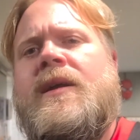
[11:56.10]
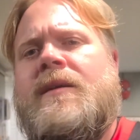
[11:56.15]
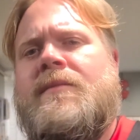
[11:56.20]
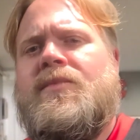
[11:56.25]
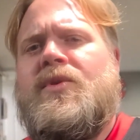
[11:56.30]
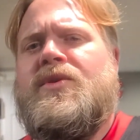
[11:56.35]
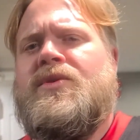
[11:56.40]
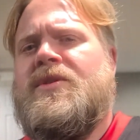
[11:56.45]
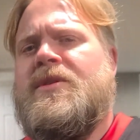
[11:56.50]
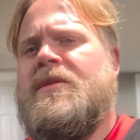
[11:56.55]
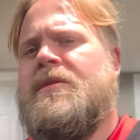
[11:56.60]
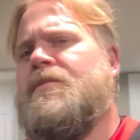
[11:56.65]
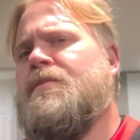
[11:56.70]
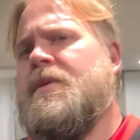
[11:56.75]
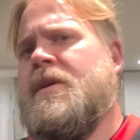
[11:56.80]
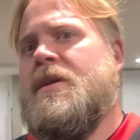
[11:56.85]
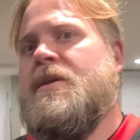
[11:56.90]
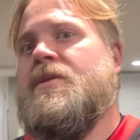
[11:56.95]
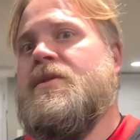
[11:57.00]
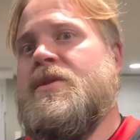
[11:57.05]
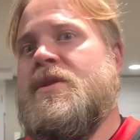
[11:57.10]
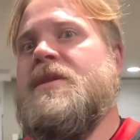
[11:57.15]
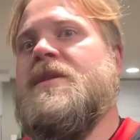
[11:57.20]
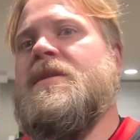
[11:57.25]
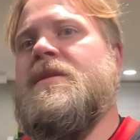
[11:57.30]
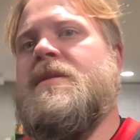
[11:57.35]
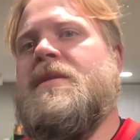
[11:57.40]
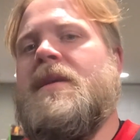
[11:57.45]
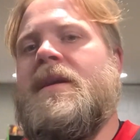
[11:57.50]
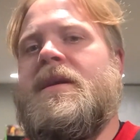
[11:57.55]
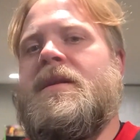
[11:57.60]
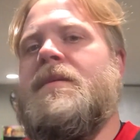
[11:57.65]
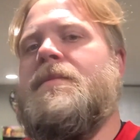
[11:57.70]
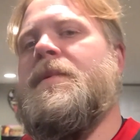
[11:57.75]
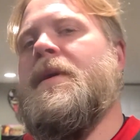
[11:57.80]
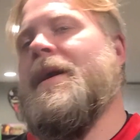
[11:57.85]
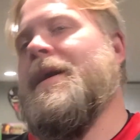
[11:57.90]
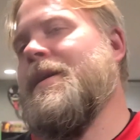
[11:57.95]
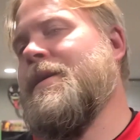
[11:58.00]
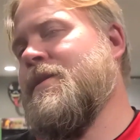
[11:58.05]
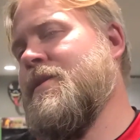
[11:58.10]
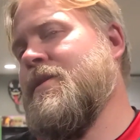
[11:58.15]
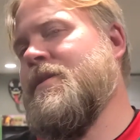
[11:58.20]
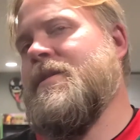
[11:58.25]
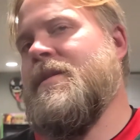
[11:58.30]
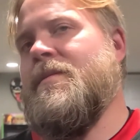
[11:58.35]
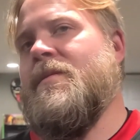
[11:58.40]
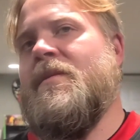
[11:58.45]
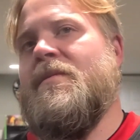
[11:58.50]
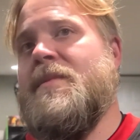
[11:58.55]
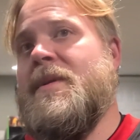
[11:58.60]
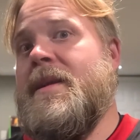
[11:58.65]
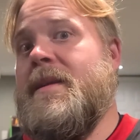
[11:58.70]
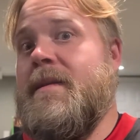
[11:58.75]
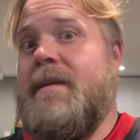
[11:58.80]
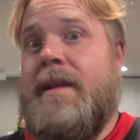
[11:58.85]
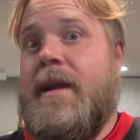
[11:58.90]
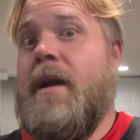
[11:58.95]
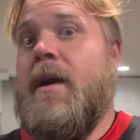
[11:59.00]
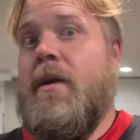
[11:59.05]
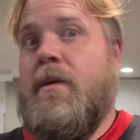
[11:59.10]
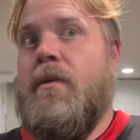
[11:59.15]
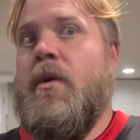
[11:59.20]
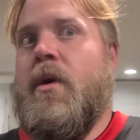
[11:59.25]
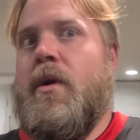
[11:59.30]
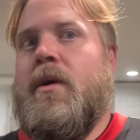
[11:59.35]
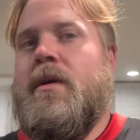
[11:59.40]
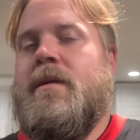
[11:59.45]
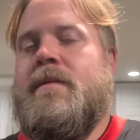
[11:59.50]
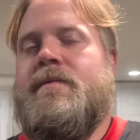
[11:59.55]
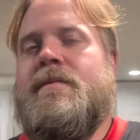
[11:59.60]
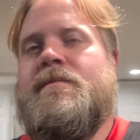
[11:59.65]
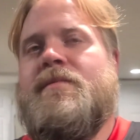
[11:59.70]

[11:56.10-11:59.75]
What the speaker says: most of the figures did stay in the packages. Some of them didn't. Now all of them